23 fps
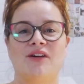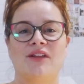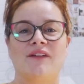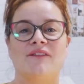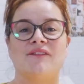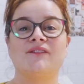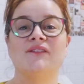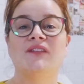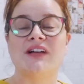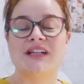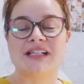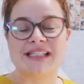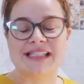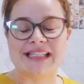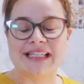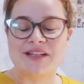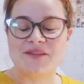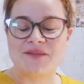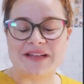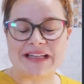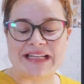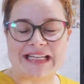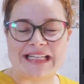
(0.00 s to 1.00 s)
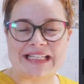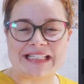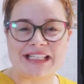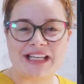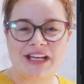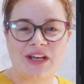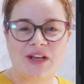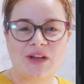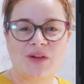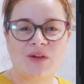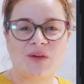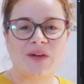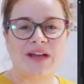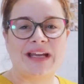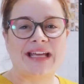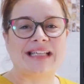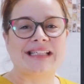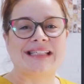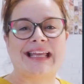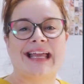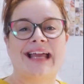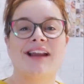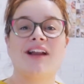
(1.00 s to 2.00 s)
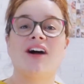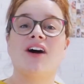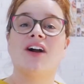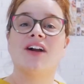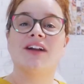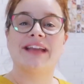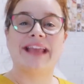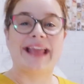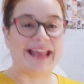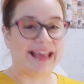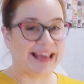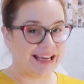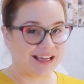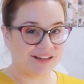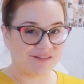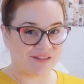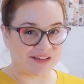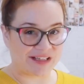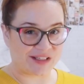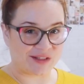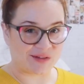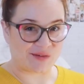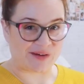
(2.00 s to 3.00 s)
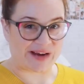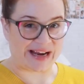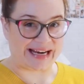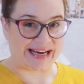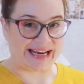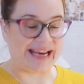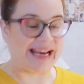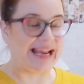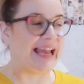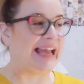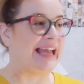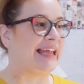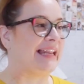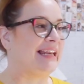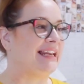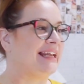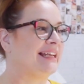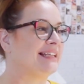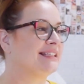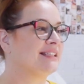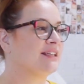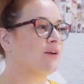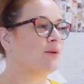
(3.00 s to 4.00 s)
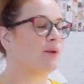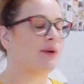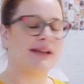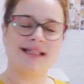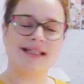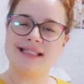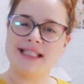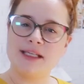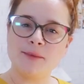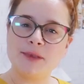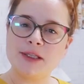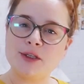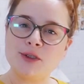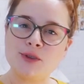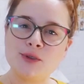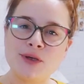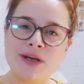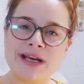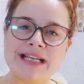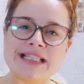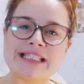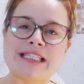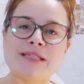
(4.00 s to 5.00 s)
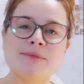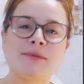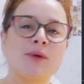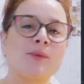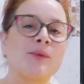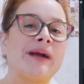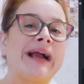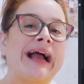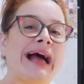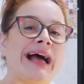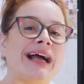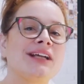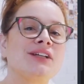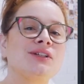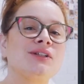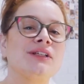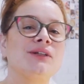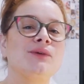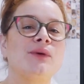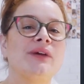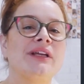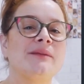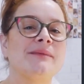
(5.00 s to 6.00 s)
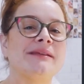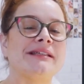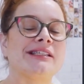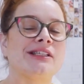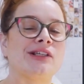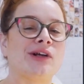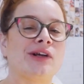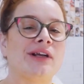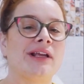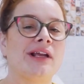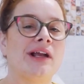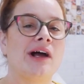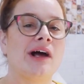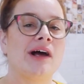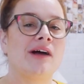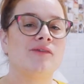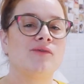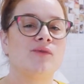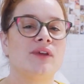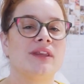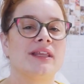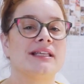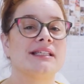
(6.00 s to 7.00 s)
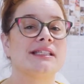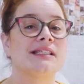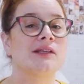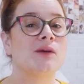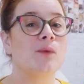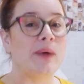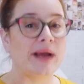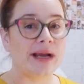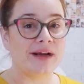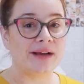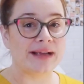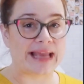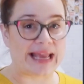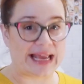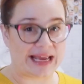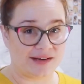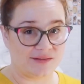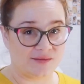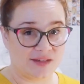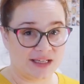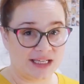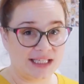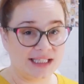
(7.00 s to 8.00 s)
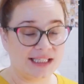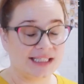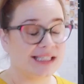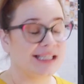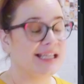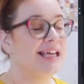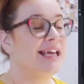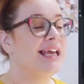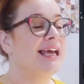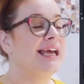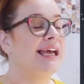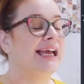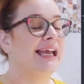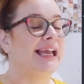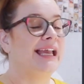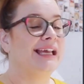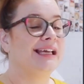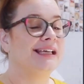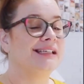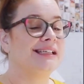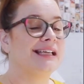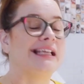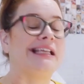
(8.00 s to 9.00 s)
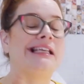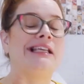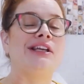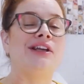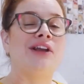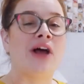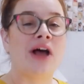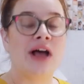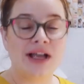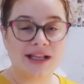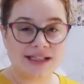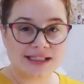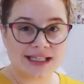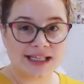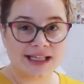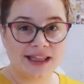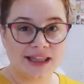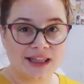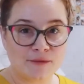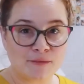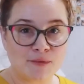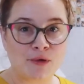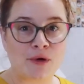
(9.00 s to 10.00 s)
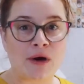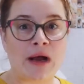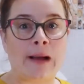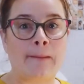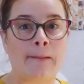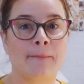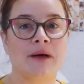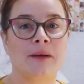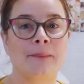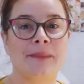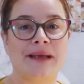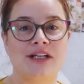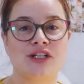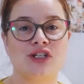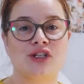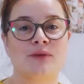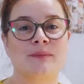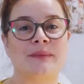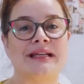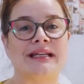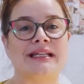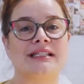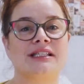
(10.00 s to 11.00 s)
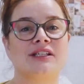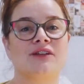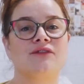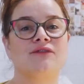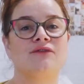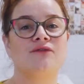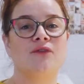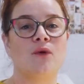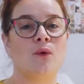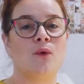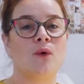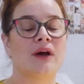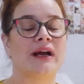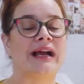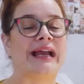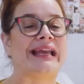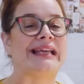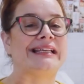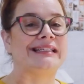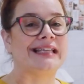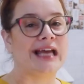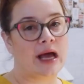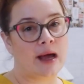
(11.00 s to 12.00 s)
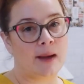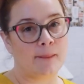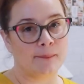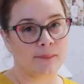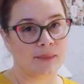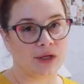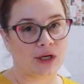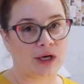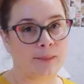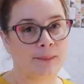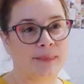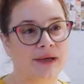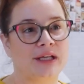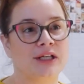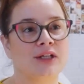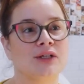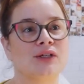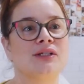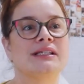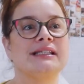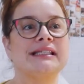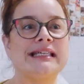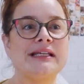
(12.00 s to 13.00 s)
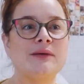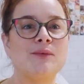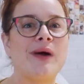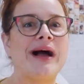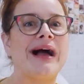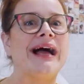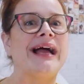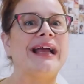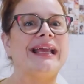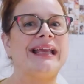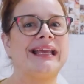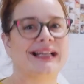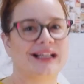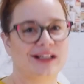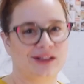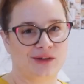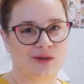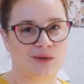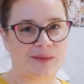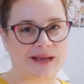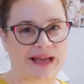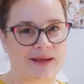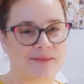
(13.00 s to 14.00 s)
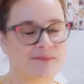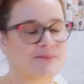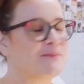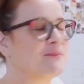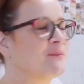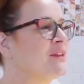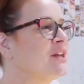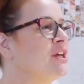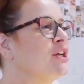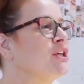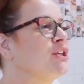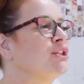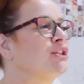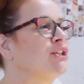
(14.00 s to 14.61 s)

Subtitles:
so the first thing we need to do is get our canvas ready, and it's going to seem a little crazy, but we're actually going to be starting off with a square canvas and not the proper measurements for a tumbler, but you'll see why in a little bit.